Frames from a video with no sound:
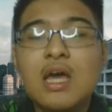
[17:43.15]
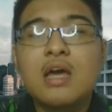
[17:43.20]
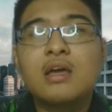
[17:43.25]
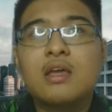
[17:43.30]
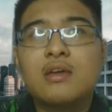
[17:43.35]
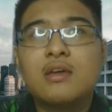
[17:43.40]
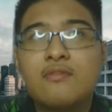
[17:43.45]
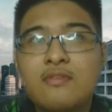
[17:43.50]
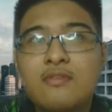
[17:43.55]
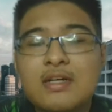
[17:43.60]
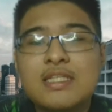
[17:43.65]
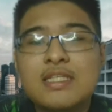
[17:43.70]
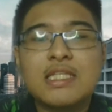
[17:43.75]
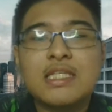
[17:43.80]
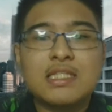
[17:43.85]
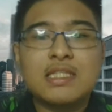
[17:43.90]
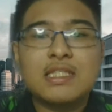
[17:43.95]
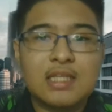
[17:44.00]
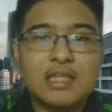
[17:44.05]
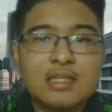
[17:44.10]
even
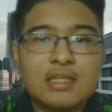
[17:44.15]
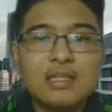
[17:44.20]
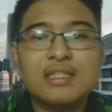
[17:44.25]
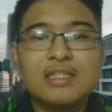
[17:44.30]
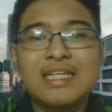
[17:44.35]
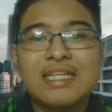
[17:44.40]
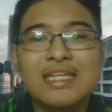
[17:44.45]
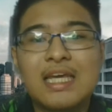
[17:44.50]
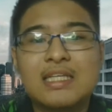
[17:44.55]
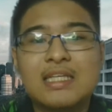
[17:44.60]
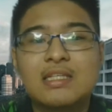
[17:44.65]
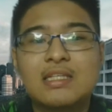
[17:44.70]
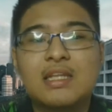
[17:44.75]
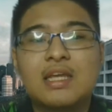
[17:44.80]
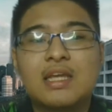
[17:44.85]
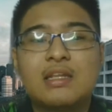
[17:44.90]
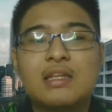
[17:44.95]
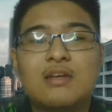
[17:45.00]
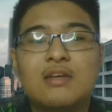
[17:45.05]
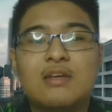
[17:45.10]
seen decades
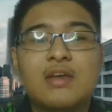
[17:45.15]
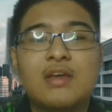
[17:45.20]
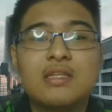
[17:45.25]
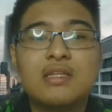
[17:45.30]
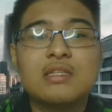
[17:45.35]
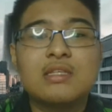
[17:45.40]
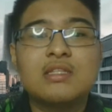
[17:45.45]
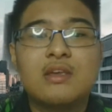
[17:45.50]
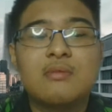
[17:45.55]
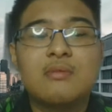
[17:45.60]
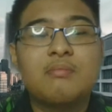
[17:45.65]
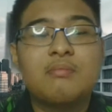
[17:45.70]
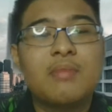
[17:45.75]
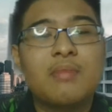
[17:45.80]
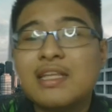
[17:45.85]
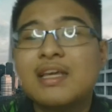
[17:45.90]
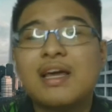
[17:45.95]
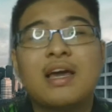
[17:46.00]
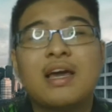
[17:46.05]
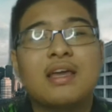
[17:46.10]
that the vaccine saved
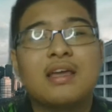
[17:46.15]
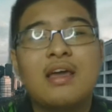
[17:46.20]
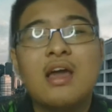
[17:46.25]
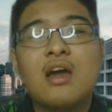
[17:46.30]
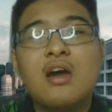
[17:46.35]
mankind.